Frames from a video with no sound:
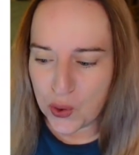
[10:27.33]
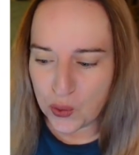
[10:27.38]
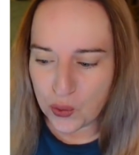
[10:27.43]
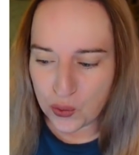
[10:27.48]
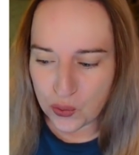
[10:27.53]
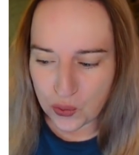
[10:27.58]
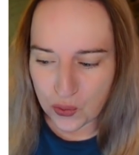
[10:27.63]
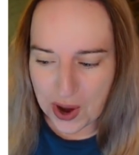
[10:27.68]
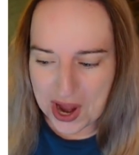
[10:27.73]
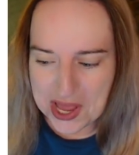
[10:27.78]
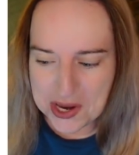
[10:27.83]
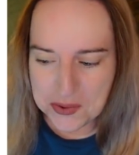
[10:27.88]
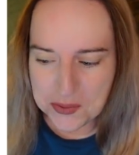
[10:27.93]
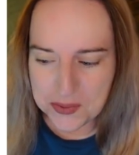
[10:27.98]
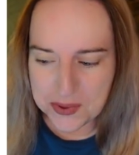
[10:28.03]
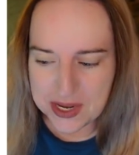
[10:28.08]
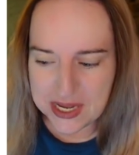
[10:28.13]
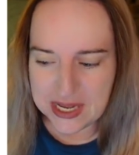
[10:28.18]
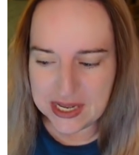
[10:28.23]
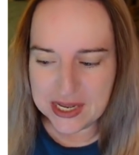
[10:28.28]
Red
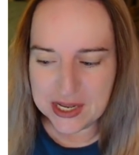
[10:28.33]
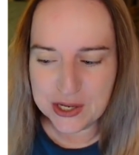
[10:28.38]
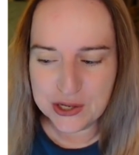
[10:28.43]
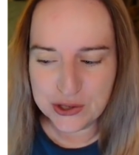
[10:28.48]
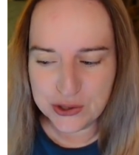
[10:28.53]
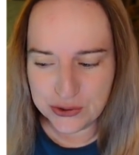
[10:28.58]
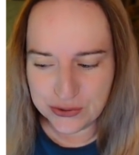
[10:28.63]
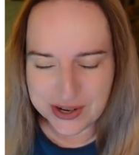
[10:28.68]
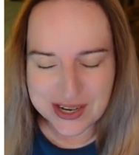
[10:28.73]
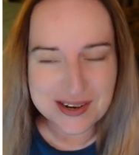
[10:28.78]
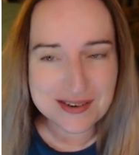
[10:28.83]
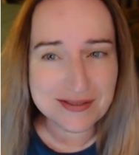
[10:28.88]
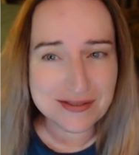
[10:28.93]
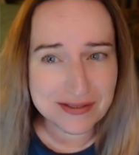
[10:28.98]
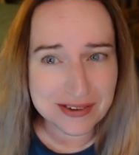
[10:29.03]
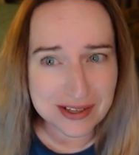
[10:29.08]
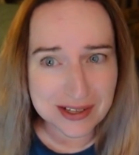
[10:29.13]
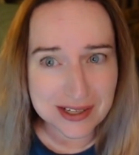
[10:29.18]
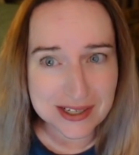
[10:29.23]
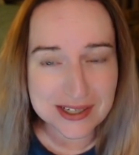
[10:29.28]
Wing Green
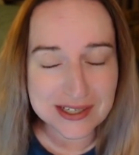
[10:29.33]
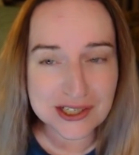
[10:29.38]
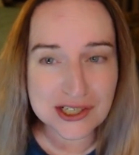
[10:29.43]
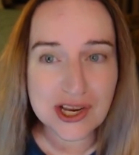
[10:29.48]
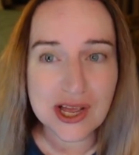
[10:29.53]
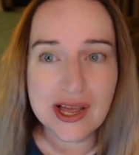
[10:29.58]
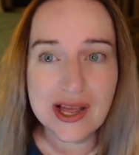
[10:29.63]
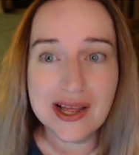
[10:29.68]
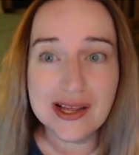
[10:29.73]
Village.